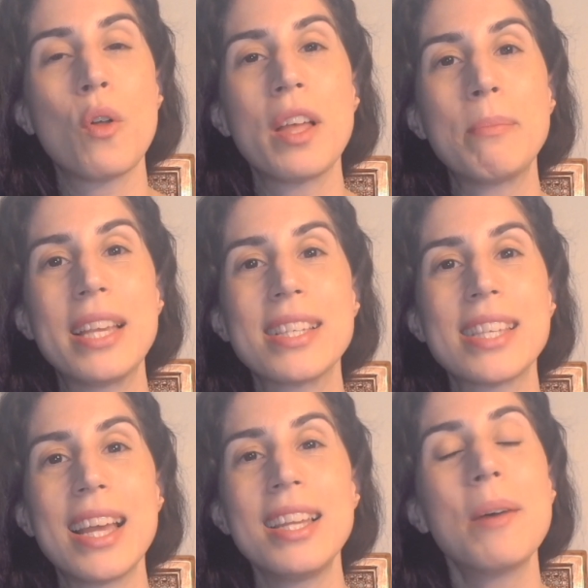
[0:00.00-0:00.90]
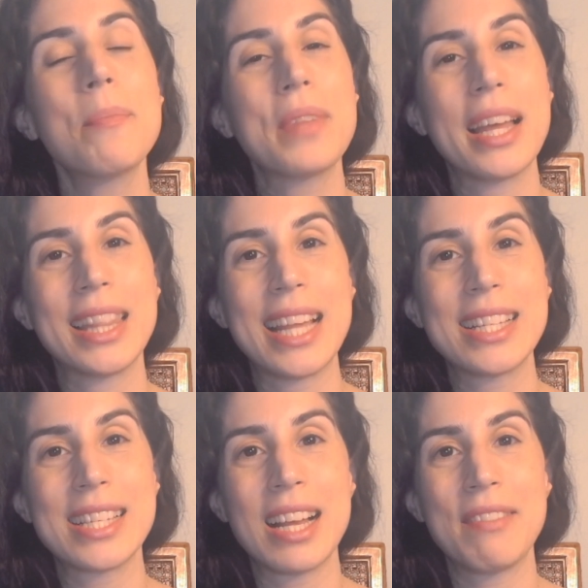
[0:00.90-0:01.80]
that being said,
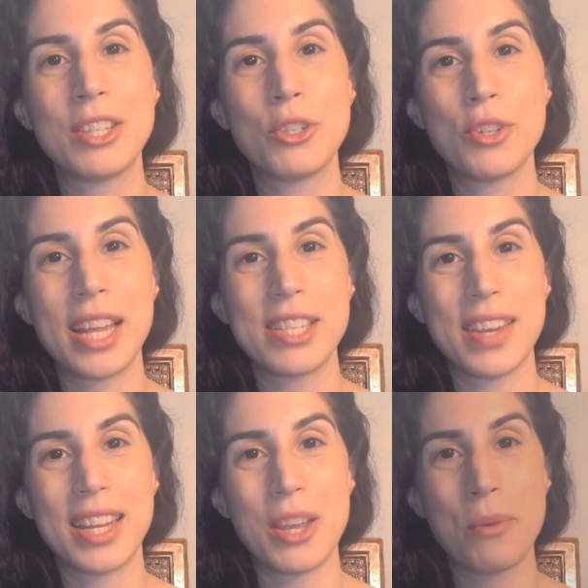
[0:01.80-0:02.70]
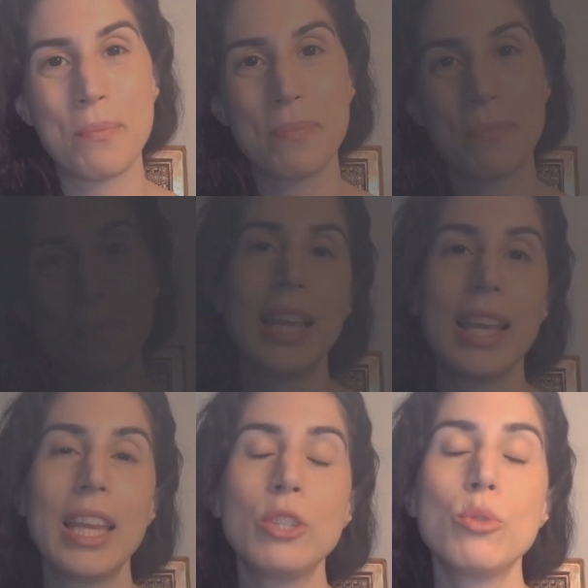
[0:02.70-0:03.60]
let's dive into today's video.
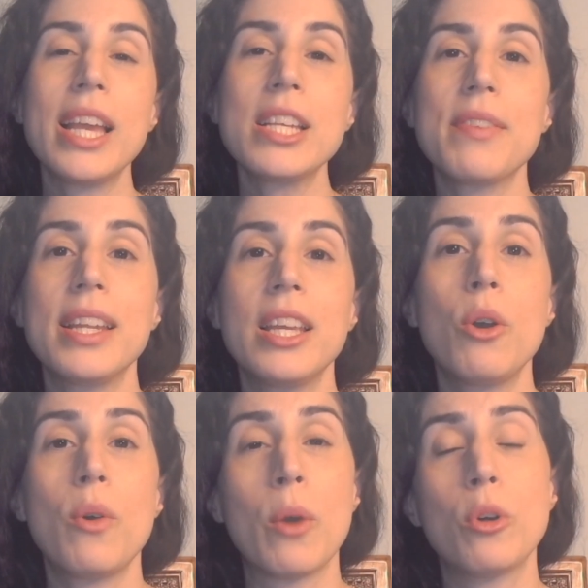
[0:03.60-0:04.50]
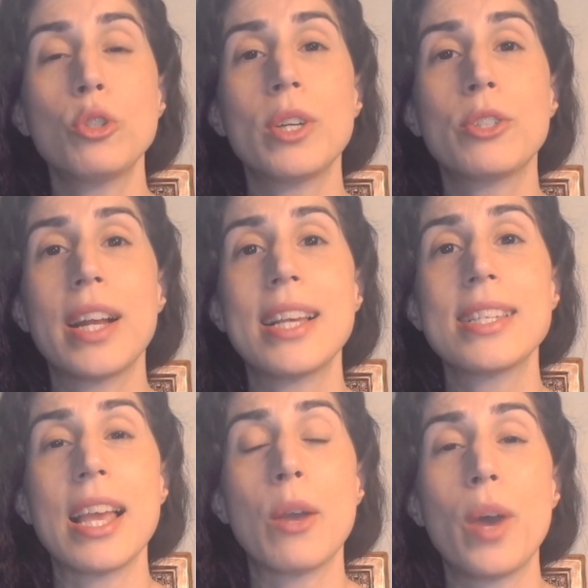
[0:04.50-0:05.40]
In today's video, I want to
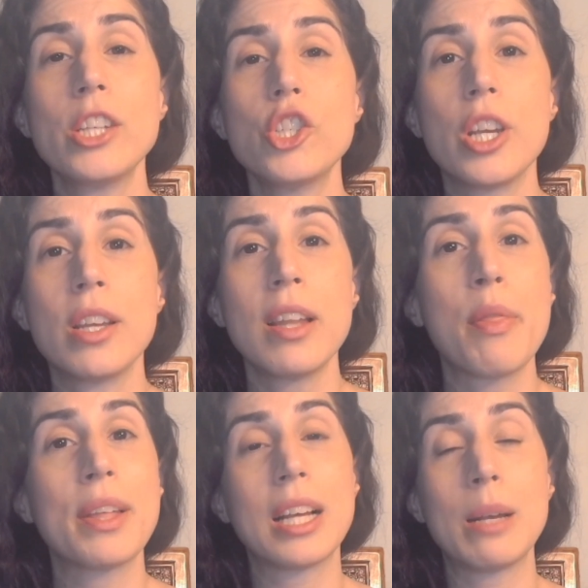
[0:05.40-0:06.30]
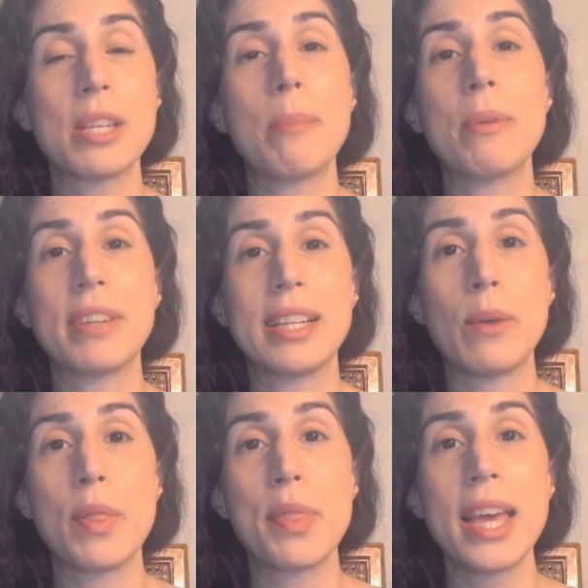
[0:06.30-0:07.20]
address a question that comes up every now
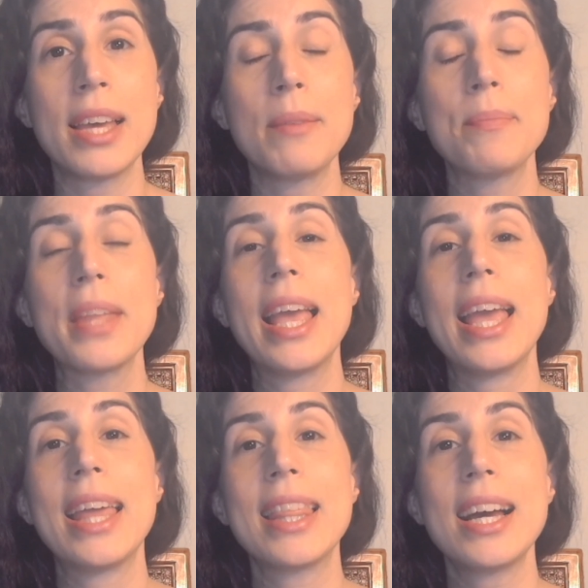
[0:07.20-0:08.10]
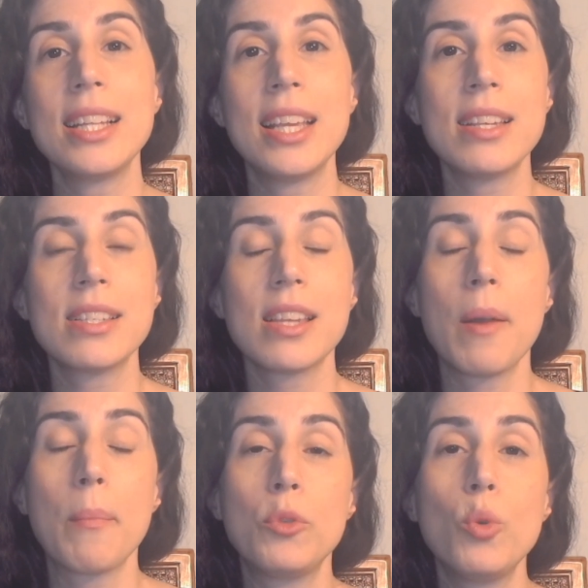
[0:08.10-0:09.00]
and then, and that is,
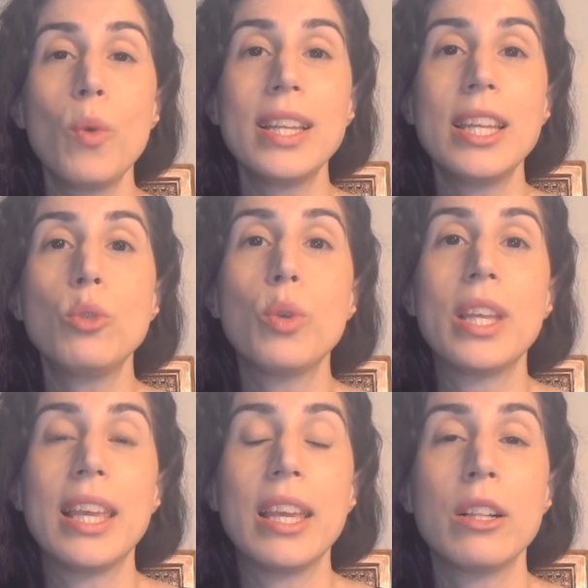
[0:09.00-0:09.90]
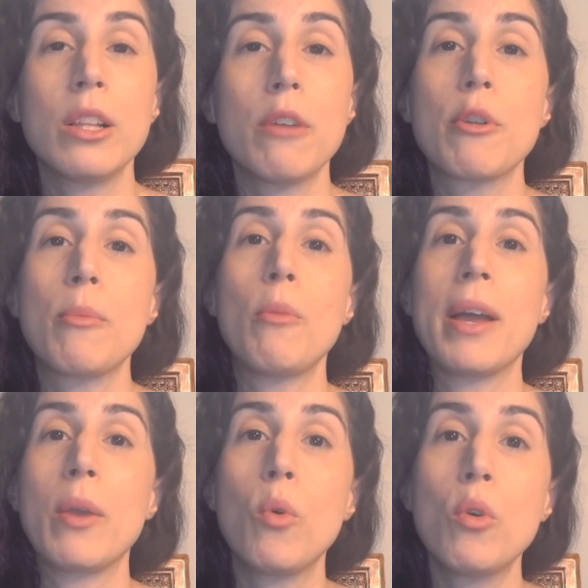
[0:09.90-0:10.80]
do I need to heal from all
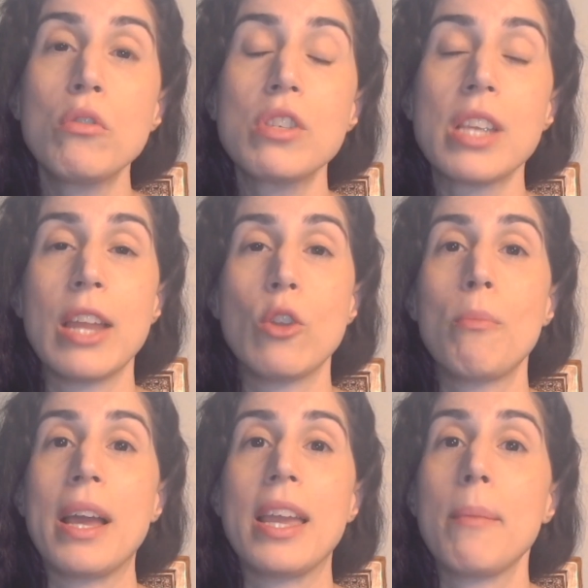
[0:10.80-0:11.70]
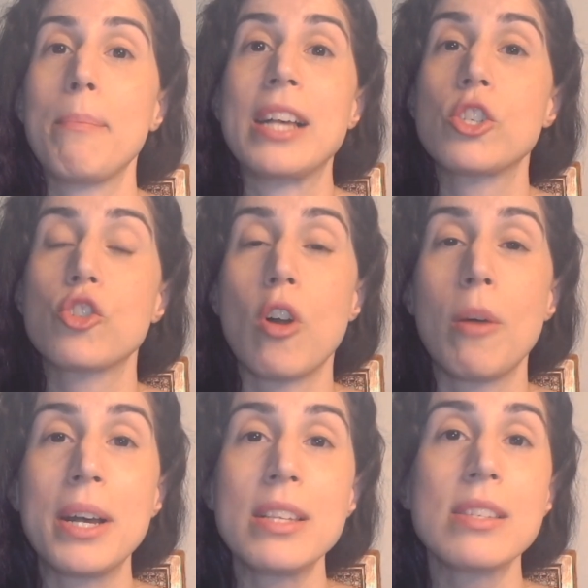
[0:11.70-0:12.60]
my wounds and all my past
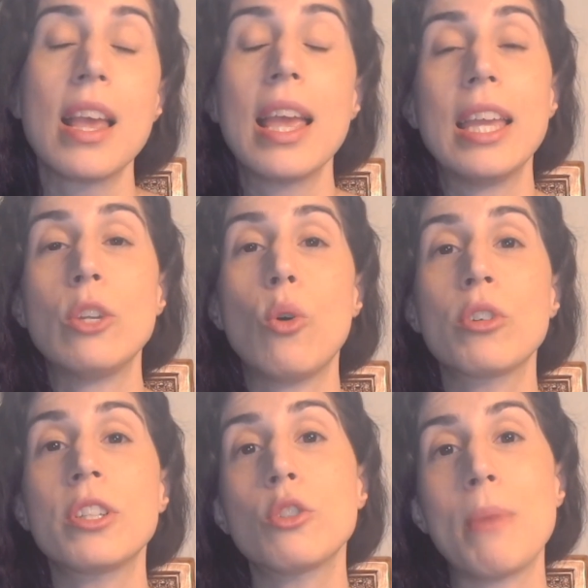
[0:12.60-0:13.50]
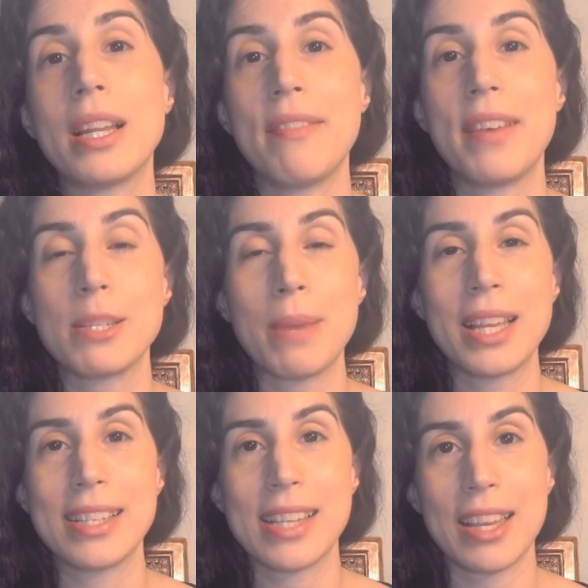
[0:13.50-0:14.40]
traumas in order to manifest my
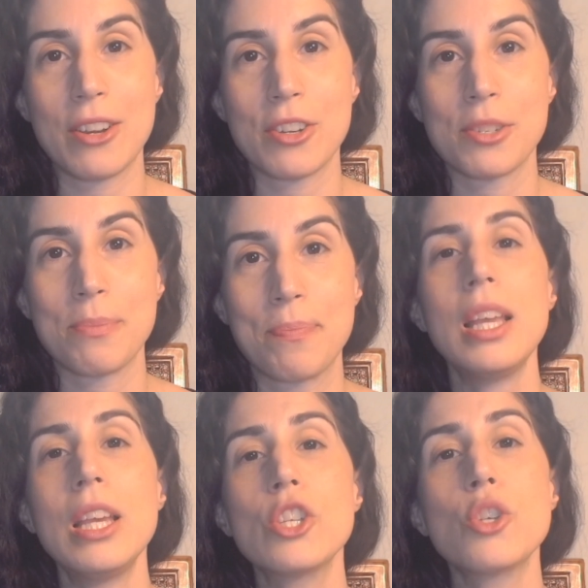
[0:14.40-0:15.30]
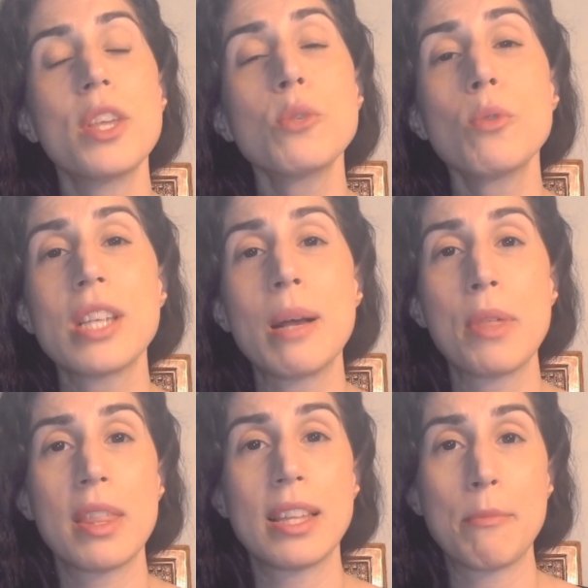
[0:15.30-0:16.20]
desires? So this was
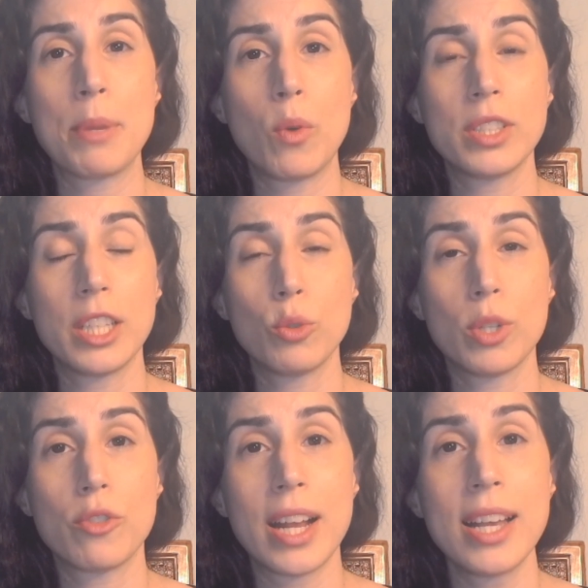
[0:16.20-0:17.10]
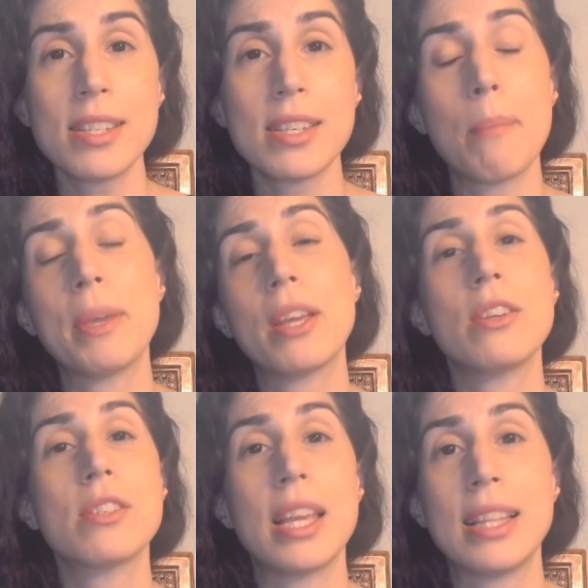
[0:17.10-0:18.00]
something that I've been wanting to address
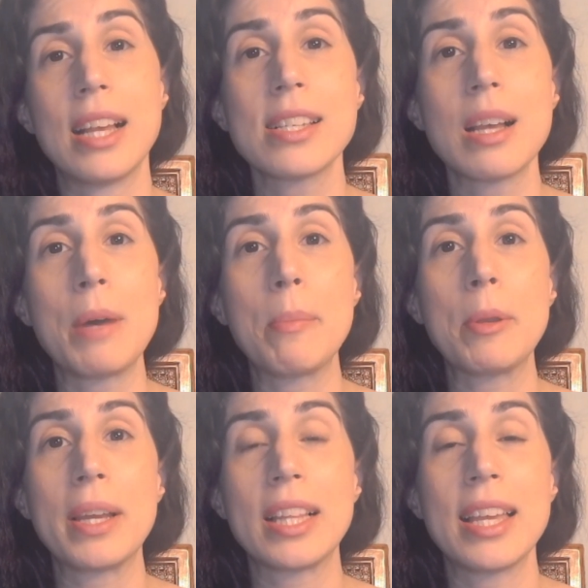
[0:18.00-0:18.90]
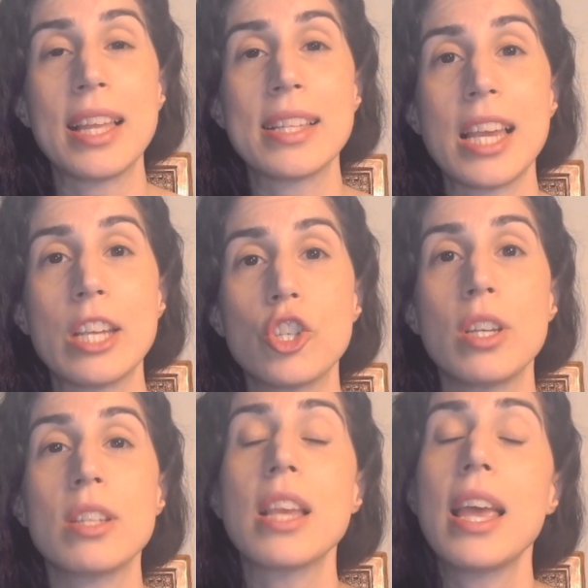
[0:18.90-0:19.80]
because it does come up in my client
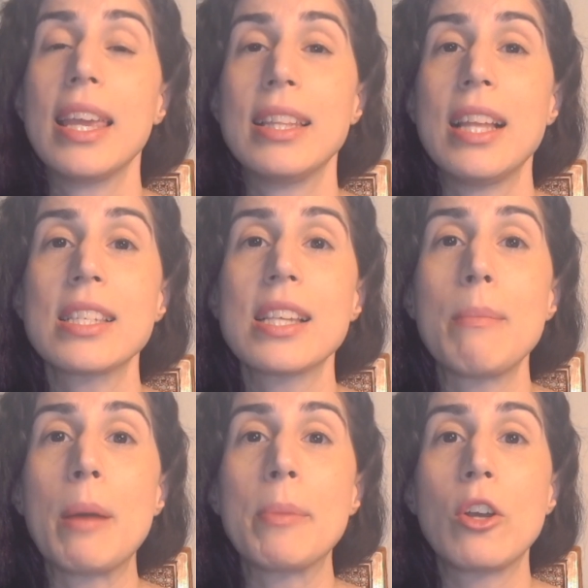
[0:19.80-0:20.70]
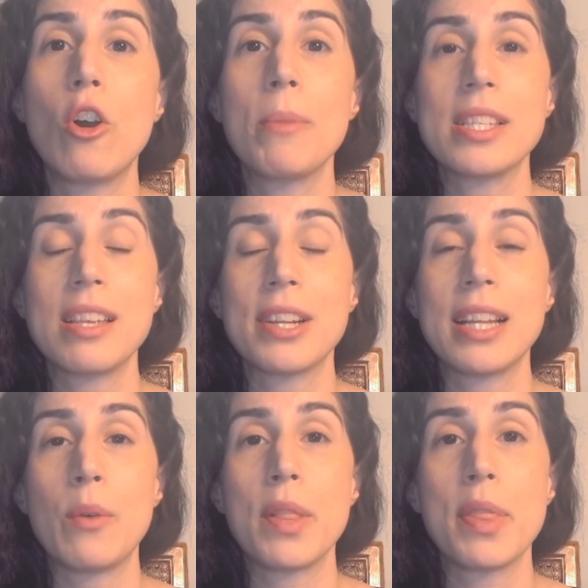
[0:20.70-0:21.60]
sessions, it does come up in comments every
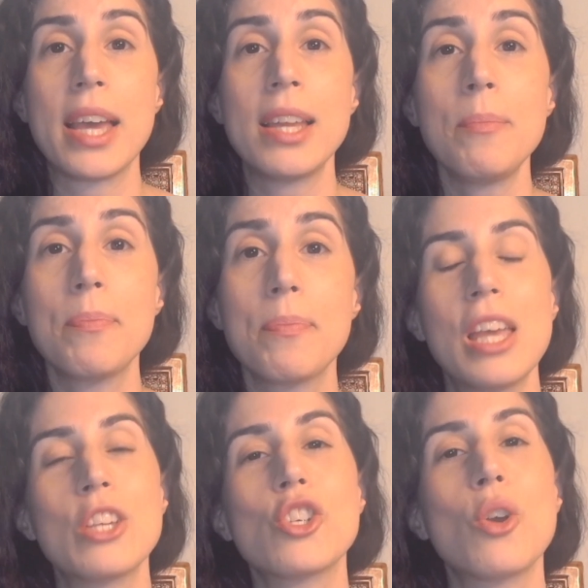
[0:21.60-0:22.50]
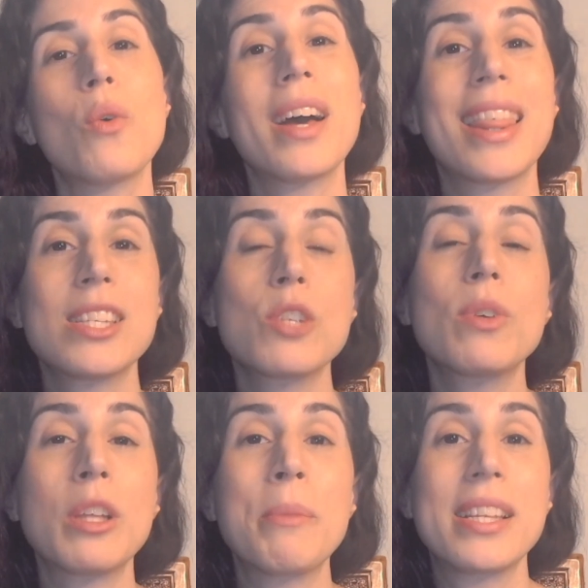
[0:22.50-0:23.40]
now and then. So this is what
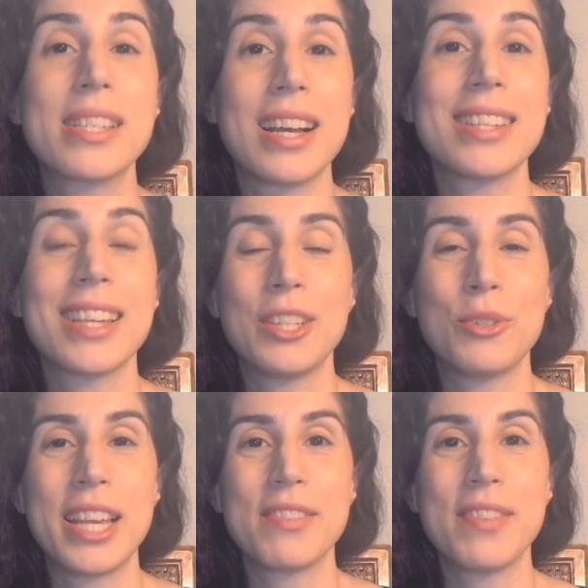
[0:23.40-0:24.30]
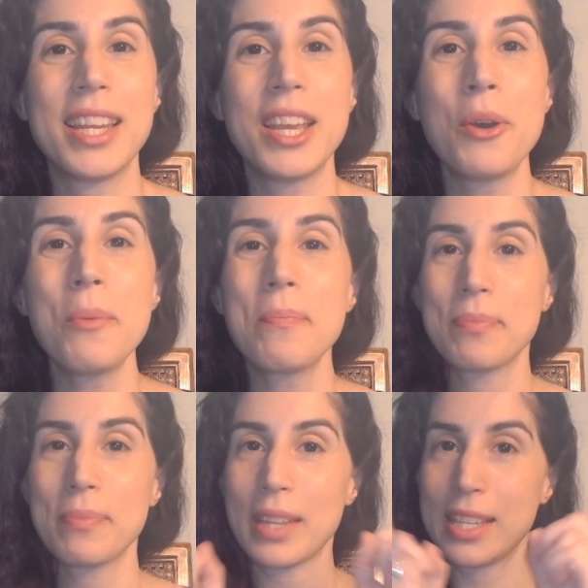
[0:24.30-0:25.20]
I'll be discussing in today's video.
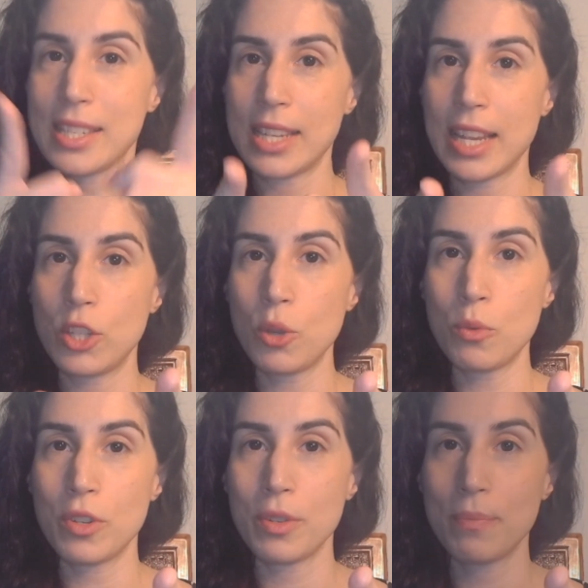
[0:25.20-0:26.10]
Stay tuned.